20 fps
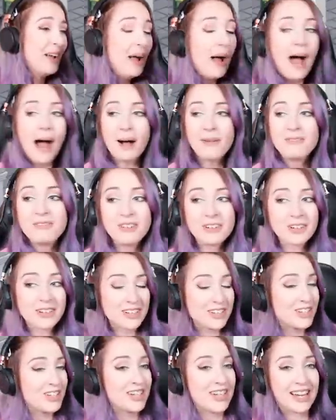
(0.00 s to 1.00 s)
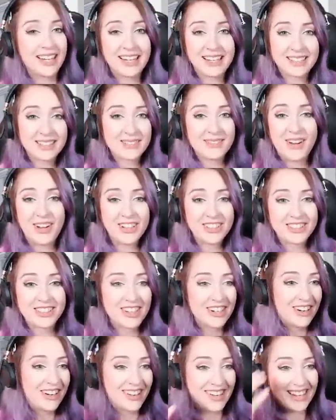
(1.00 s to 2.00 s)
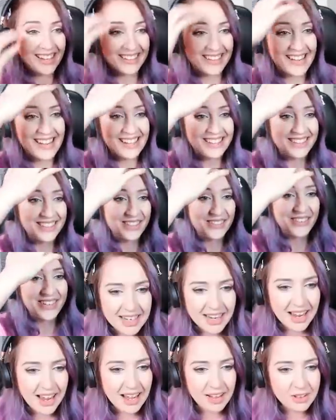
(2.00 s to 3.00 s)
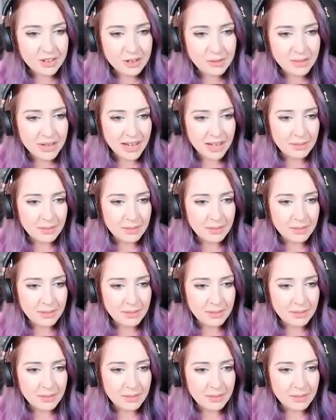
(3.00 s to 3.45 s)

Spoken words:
I'm fucking shite at small talk. I can't do it. I'll come and help